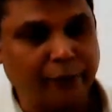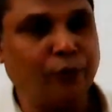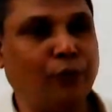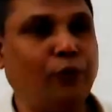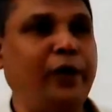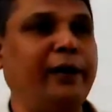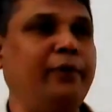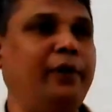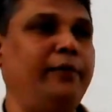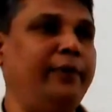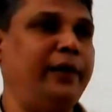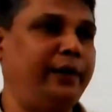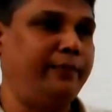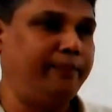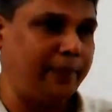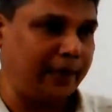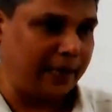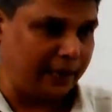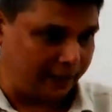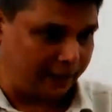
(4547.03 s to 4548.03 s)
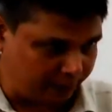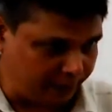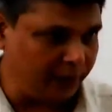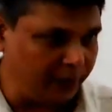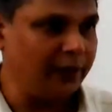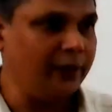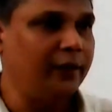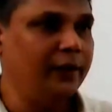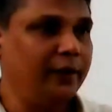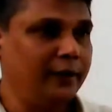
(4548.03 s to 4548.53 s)
whole development plan of
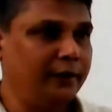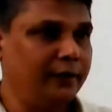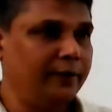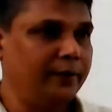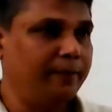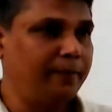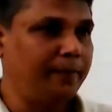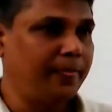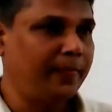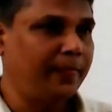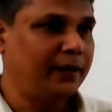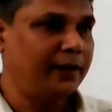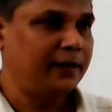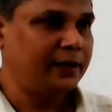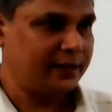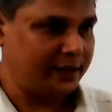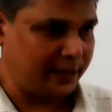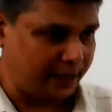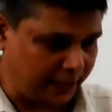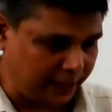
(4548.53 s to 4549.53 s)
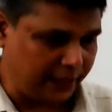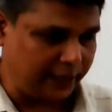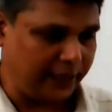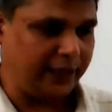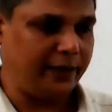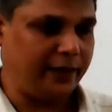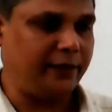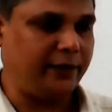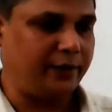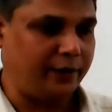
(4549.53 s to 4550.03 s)
the
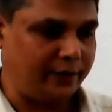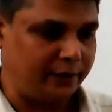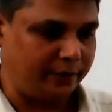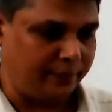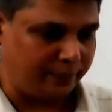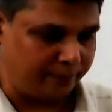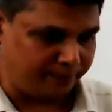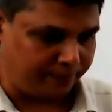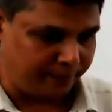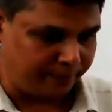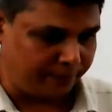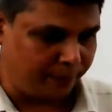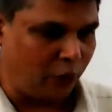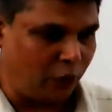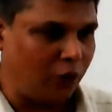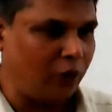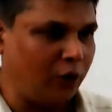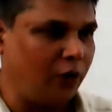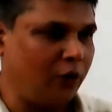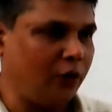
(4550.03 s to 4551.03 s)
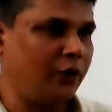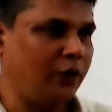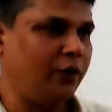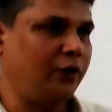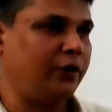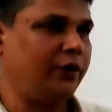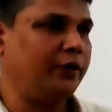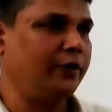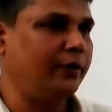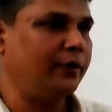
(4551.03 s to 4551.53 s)
state or the block
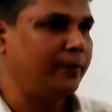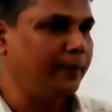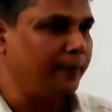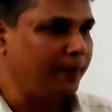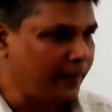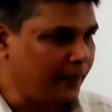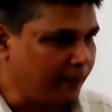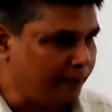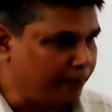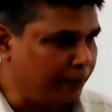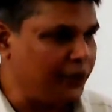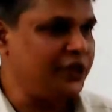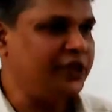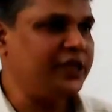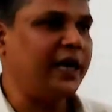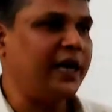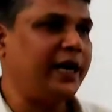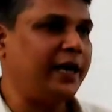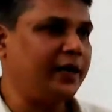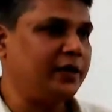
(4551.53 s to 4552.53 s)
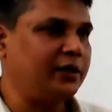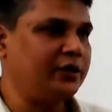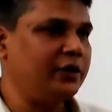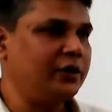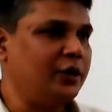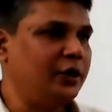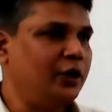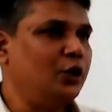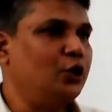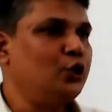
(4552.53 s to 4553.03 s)
or the
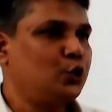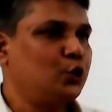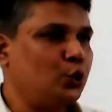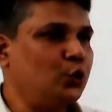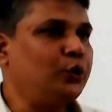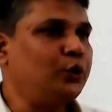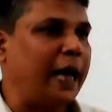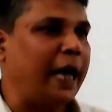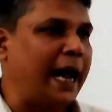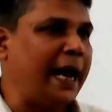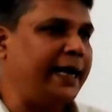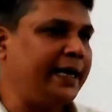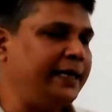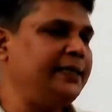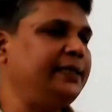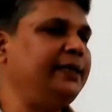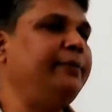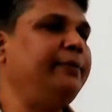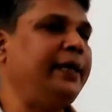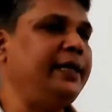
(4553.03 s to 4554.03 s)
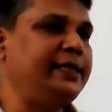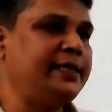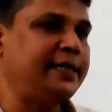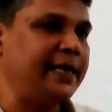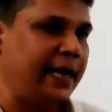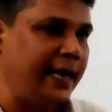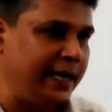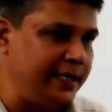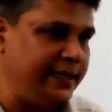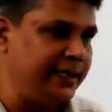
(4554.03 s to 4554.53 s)
panchayat. So that is a very
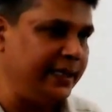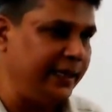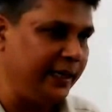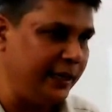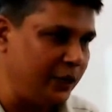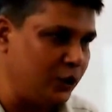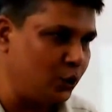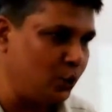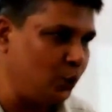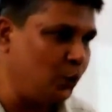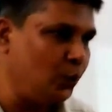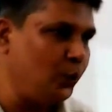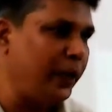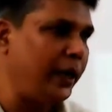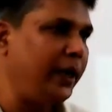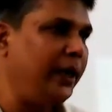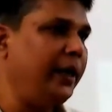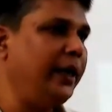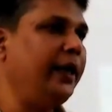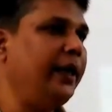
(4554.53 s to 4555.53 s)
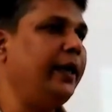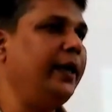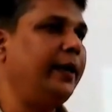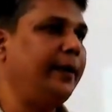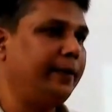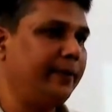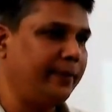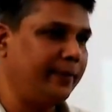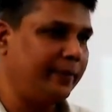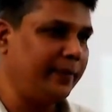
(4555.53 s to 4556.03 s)
challenging issue, and
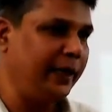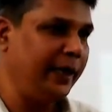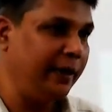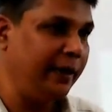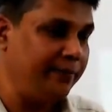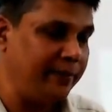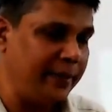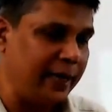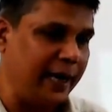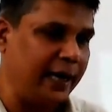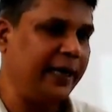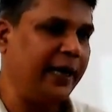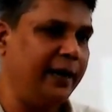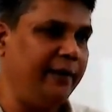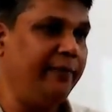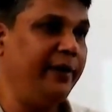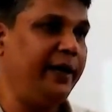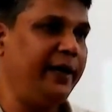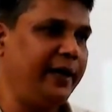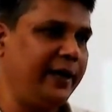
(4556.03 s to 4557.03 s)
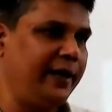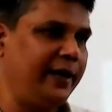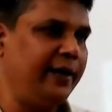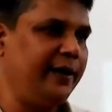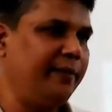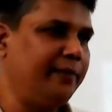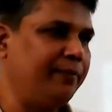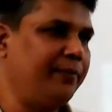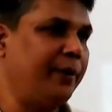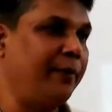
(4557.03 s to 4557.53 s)
if that can be
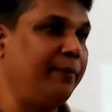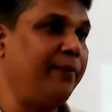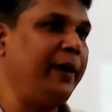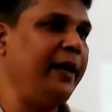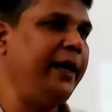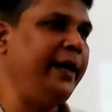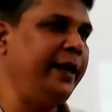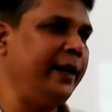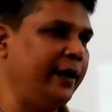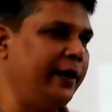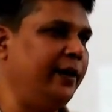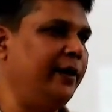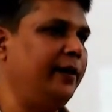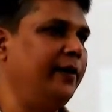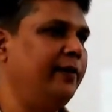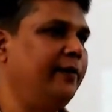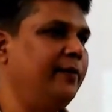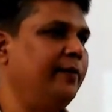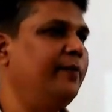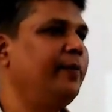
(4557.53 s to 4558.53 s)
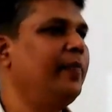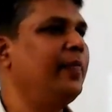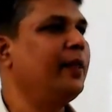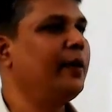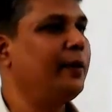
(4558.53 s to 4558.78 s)
properly done,